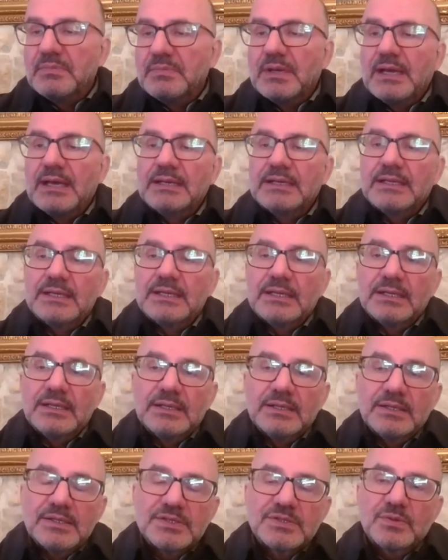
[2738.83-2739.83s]

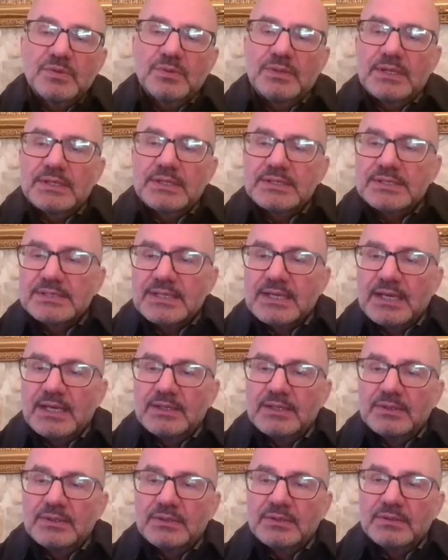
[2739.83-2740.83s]
any students
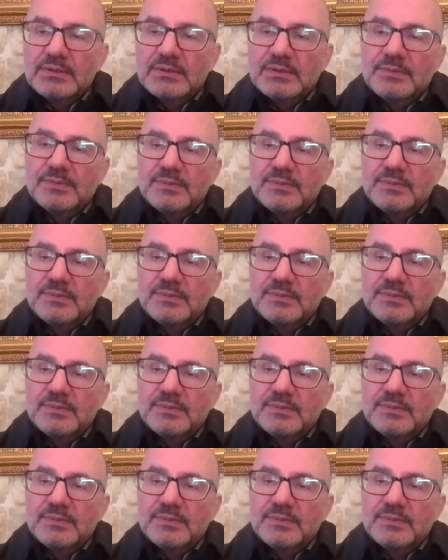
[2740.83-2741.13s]
can,